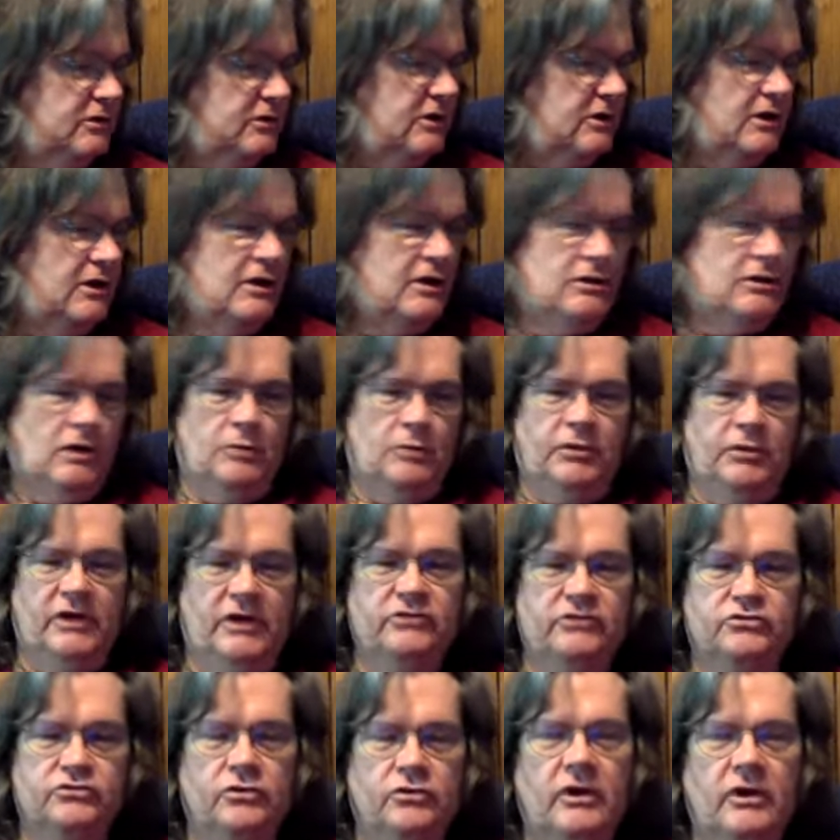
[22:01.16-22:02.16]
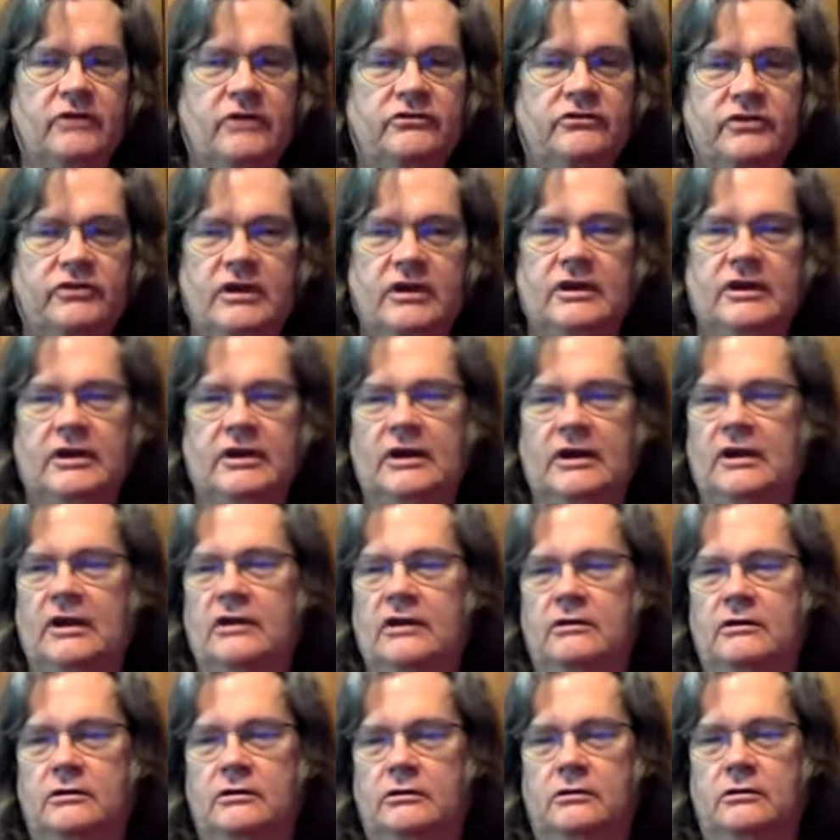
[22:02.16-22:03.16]
a place where I sit and it,
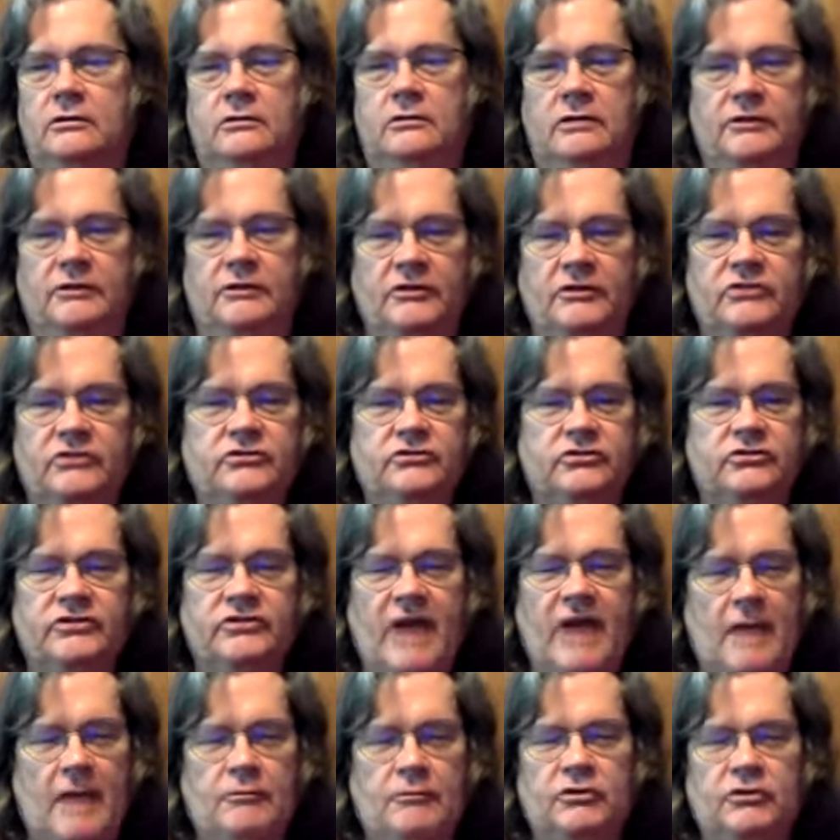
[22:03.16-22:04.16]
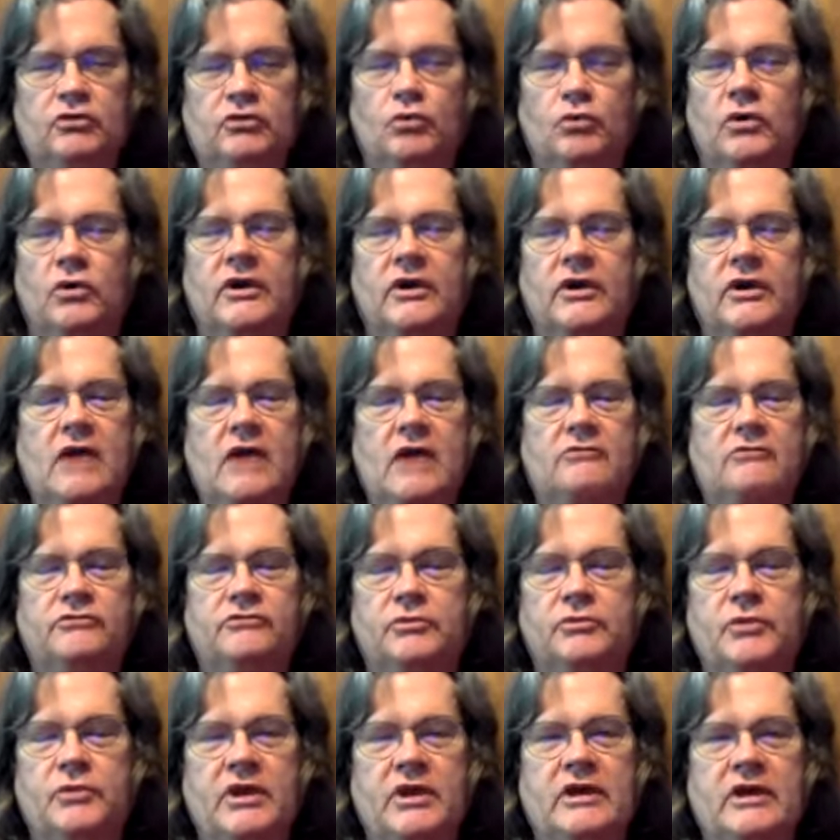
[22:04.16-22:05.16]
and this just happened to work out for
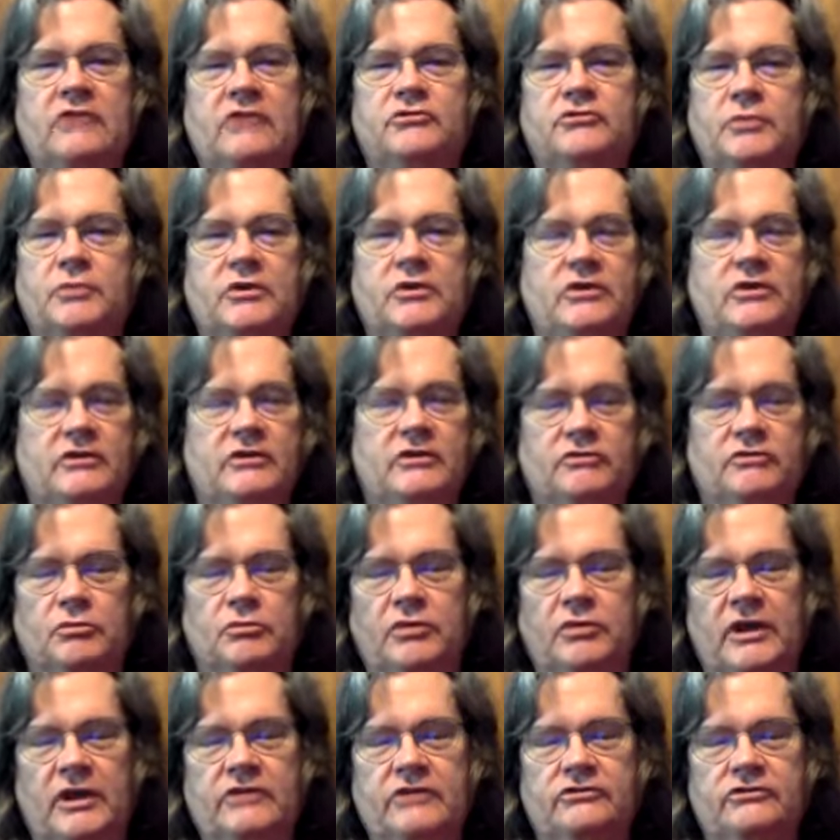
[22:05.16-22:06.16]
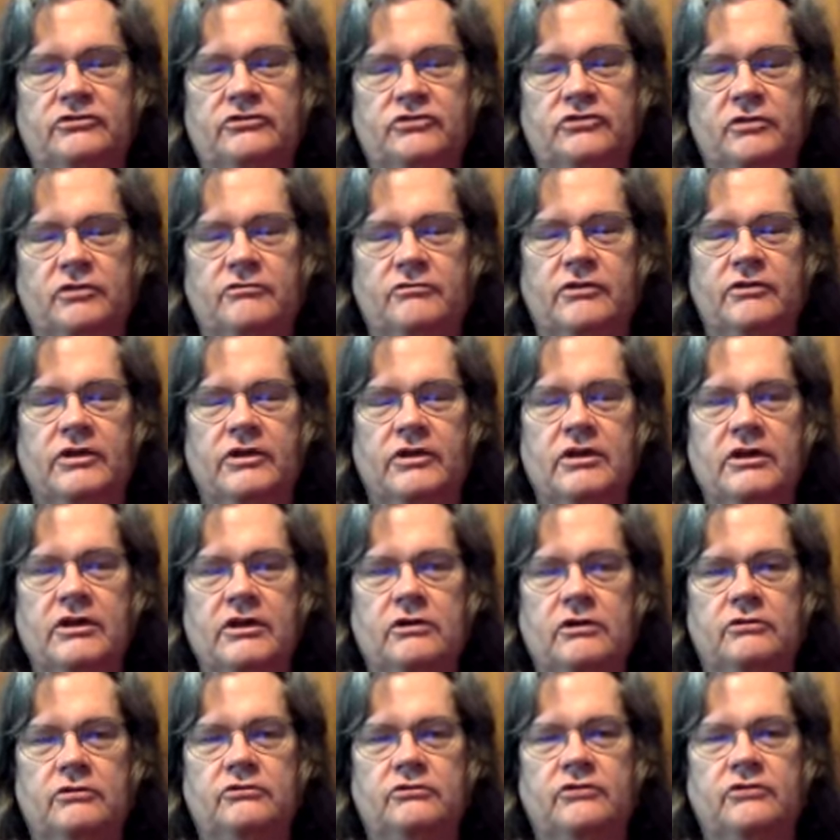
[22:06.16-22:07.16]
me. It's been different places over the
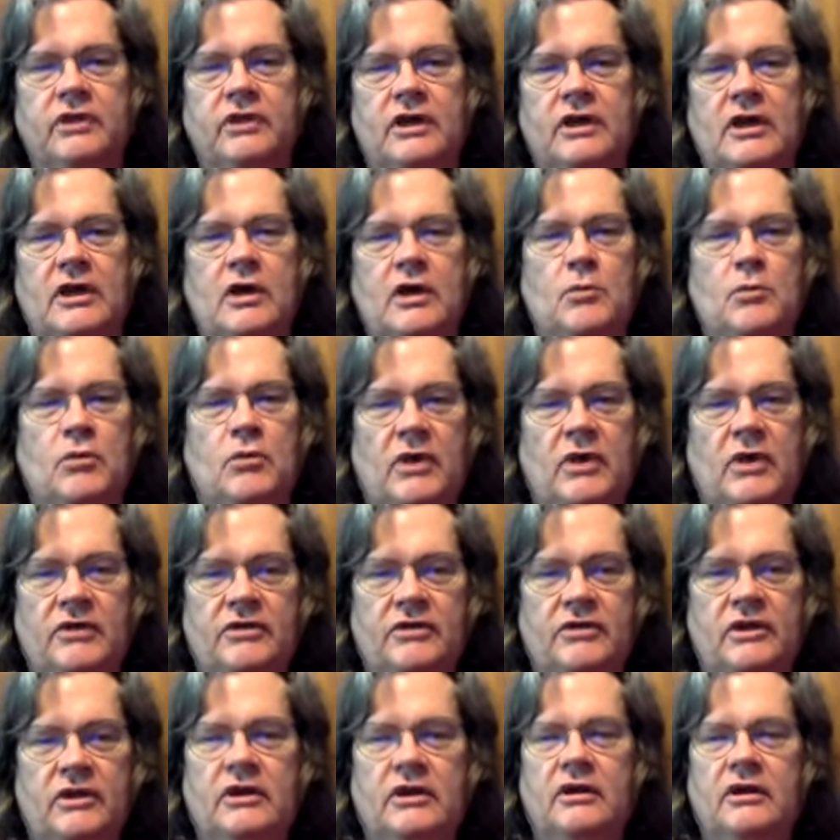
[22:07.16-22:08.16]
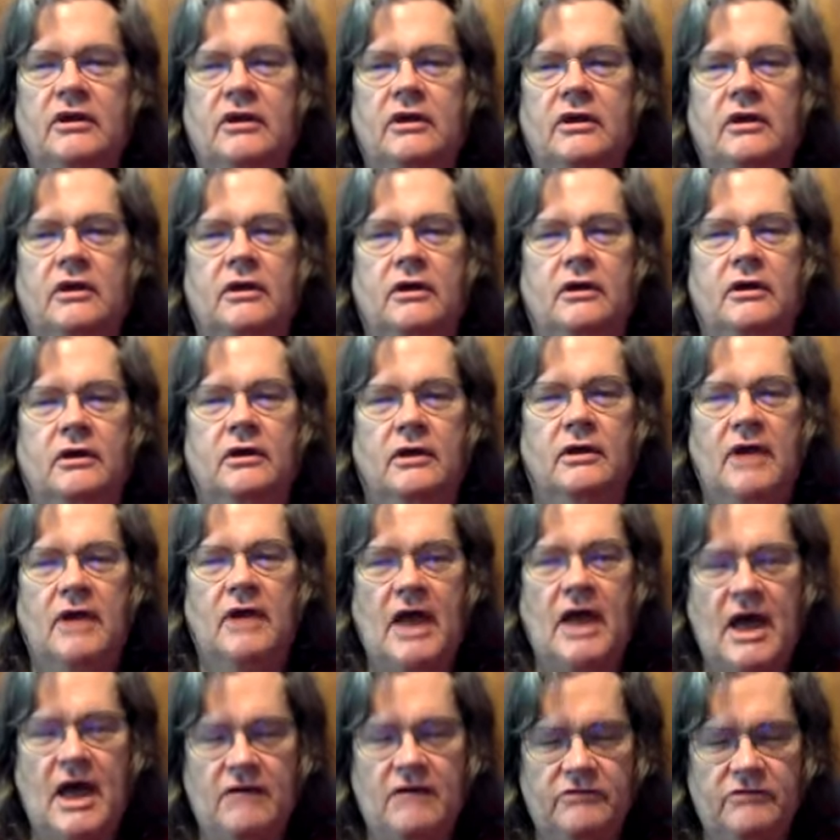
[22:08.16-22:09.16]
years, but I think
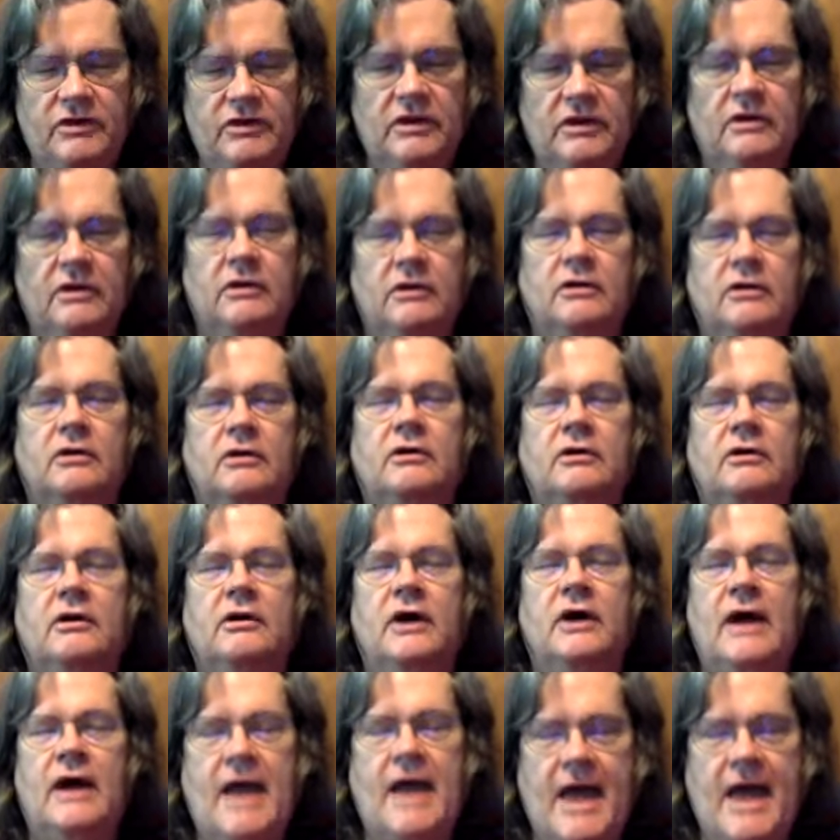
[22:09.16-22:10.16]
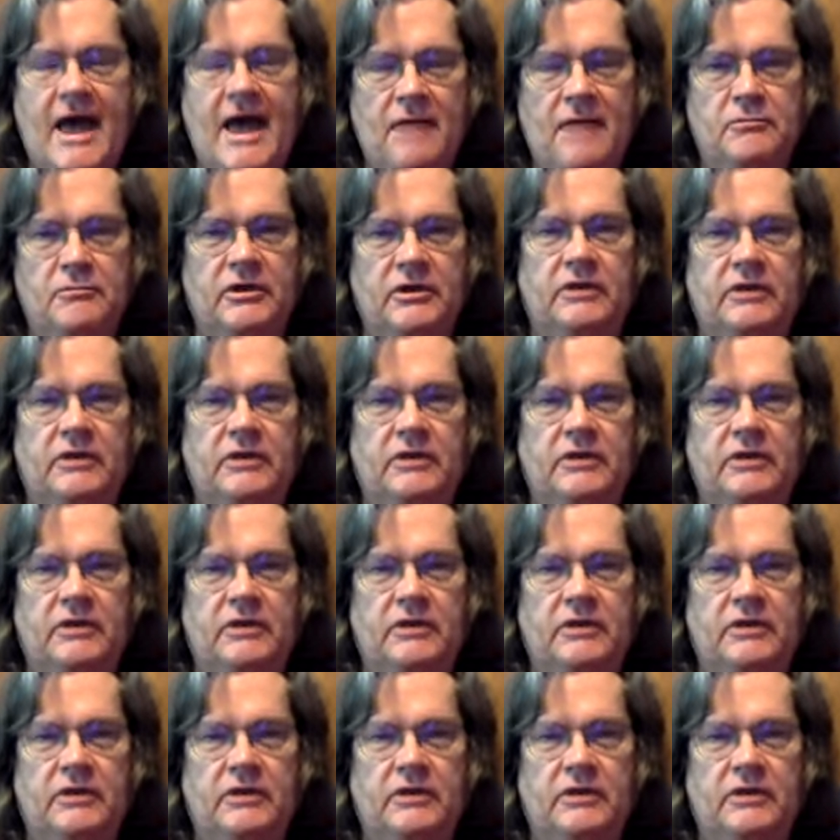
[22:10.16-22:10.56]
having a habit,